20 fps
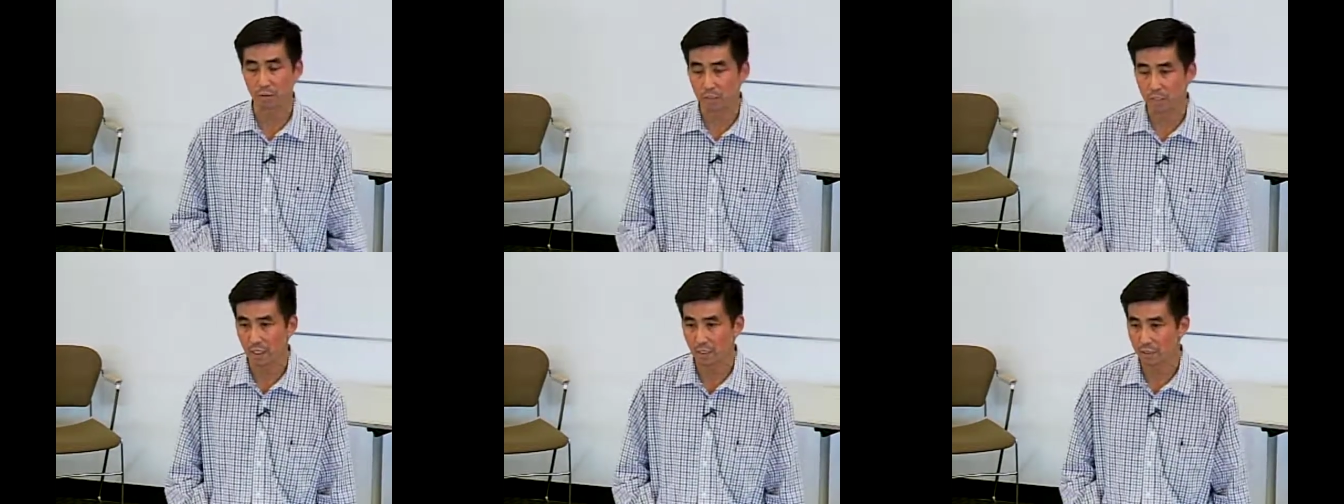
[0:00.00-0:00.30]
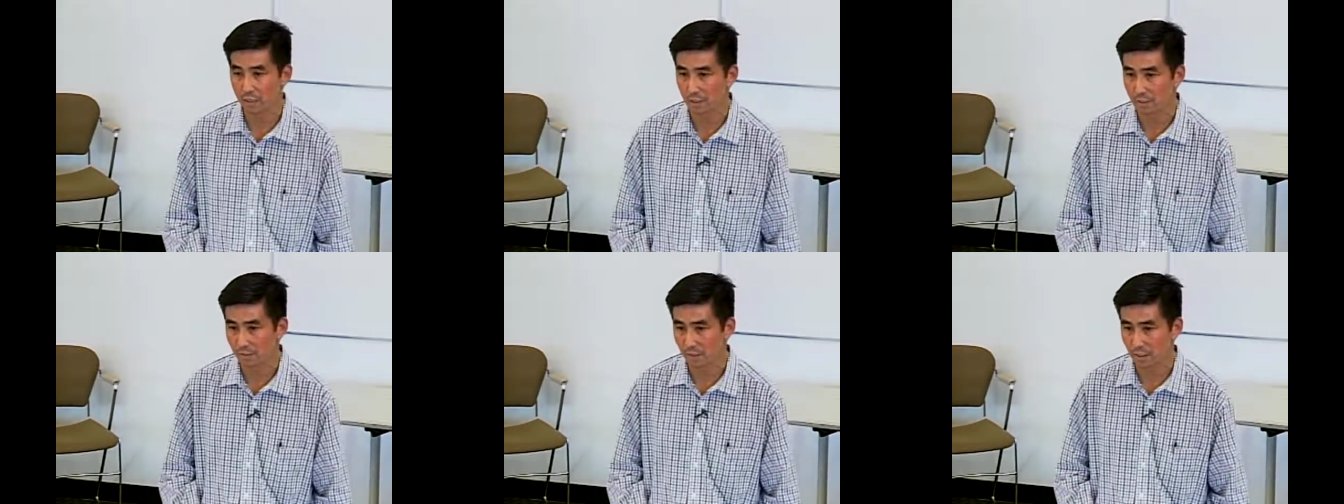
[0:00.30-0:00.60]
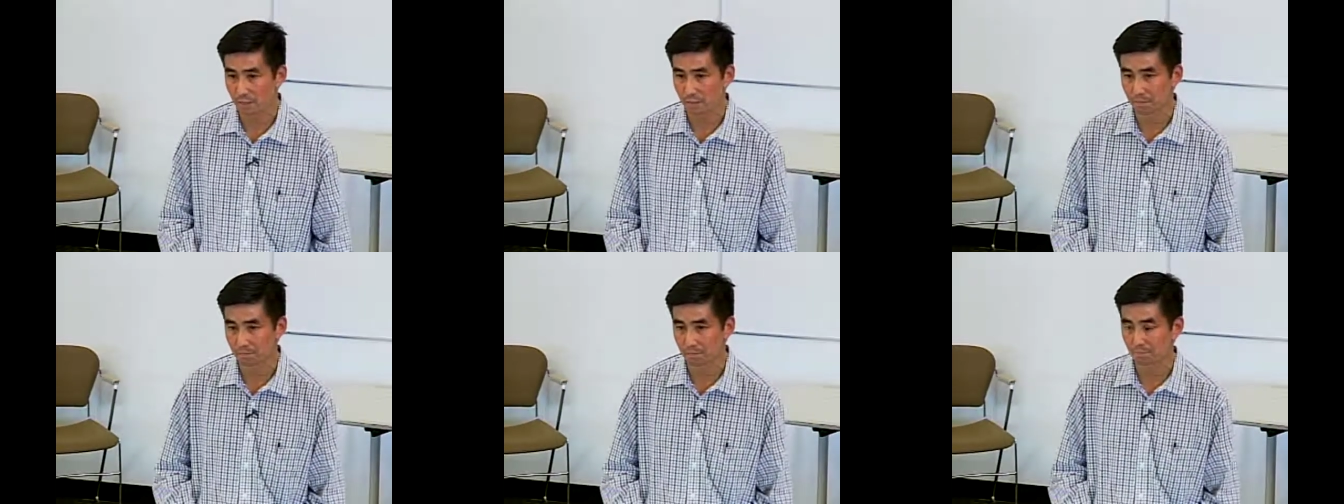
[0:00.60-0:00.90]
with anti,
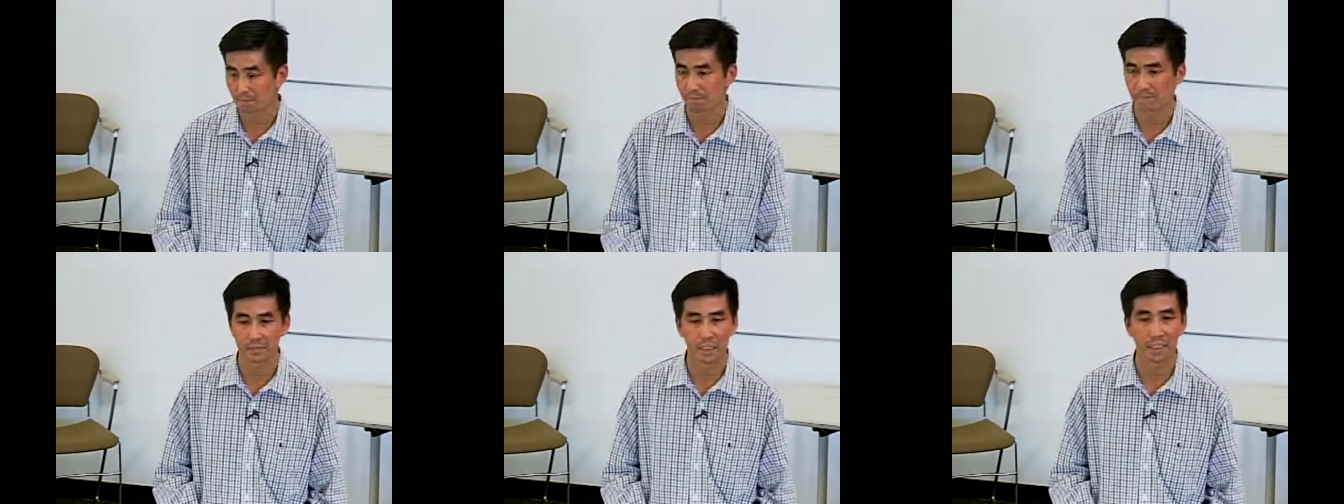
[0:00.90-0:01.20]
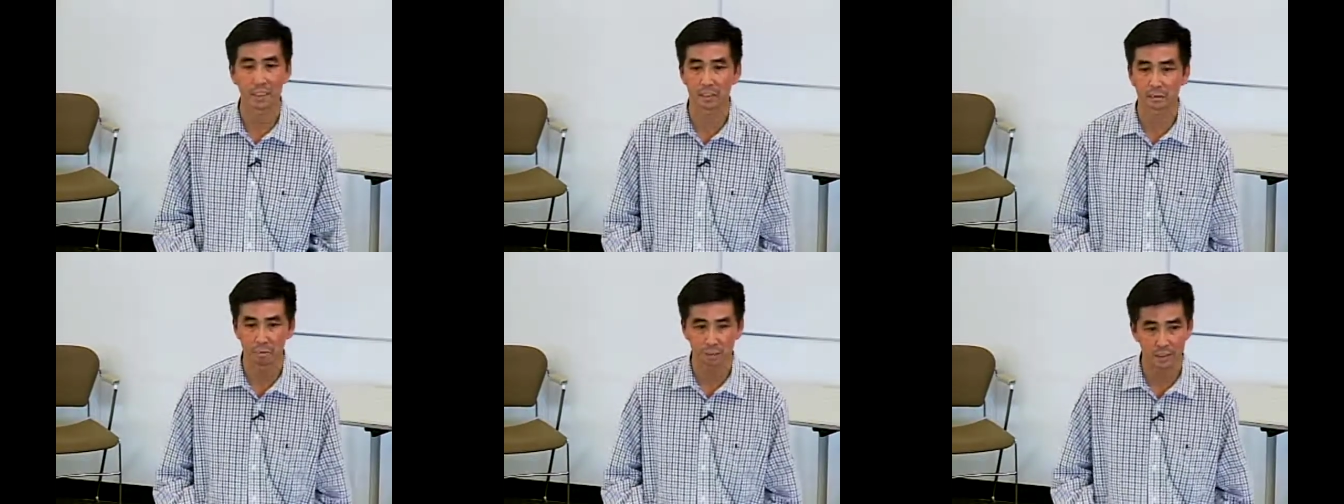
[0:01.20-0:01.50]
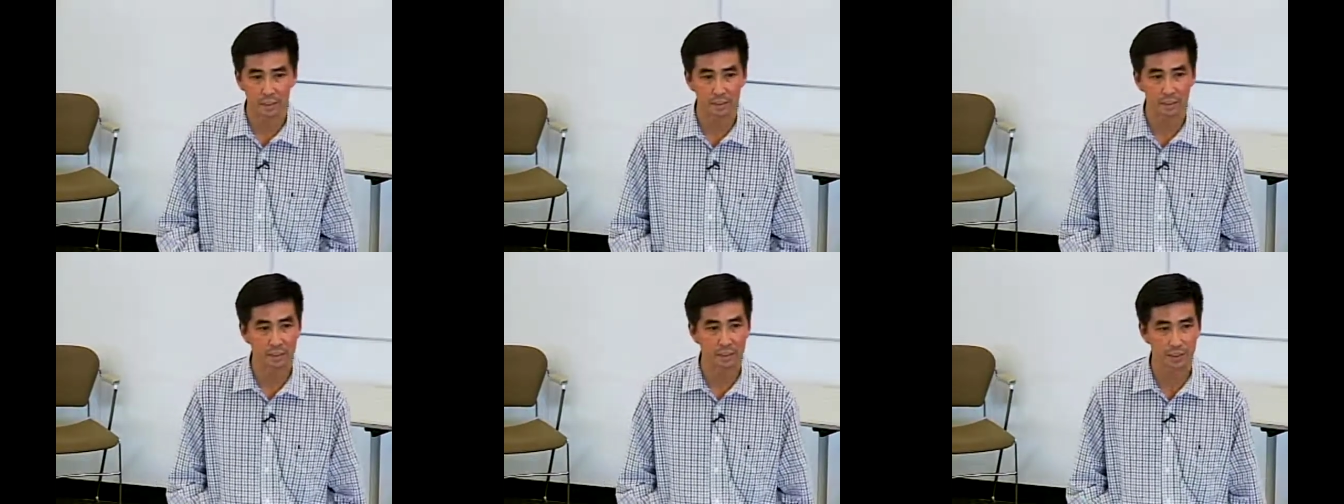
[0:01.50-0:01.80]
um, negative
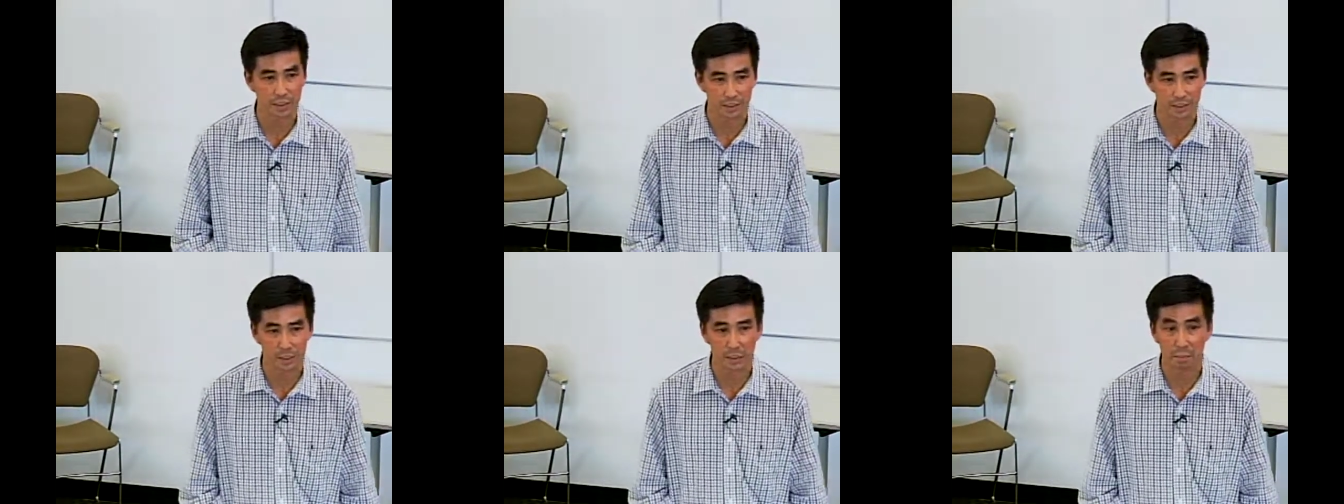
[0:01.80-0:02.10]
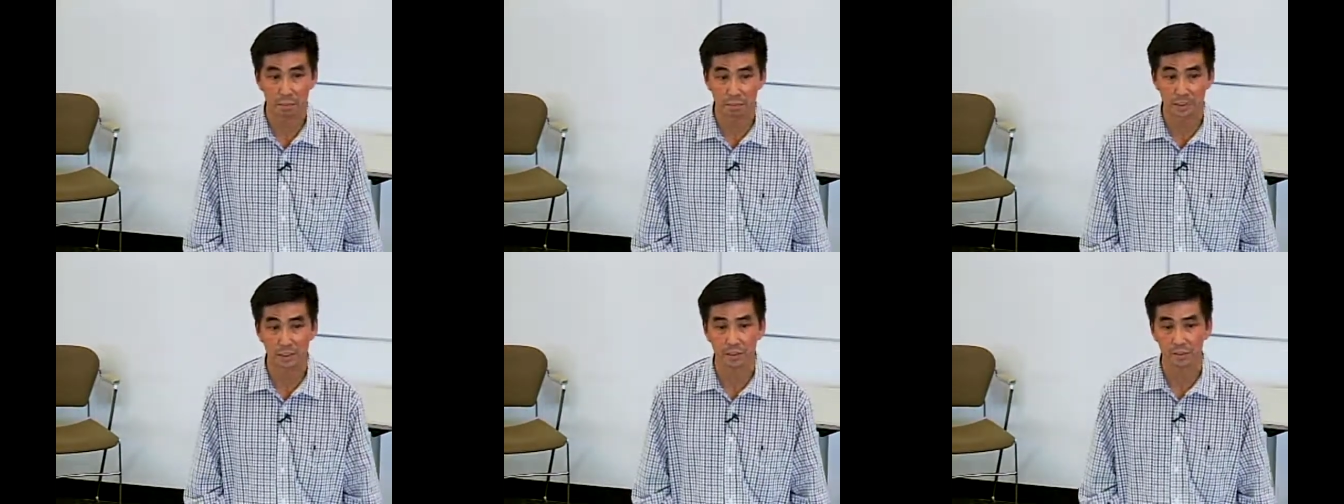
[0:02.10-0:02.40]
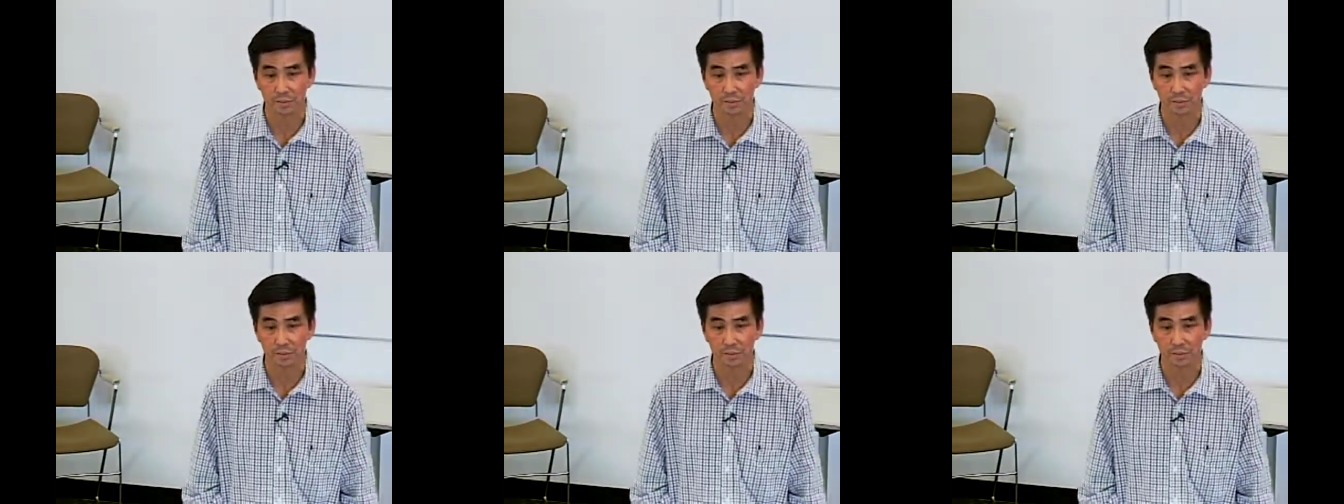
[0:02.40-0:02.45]
peers and substance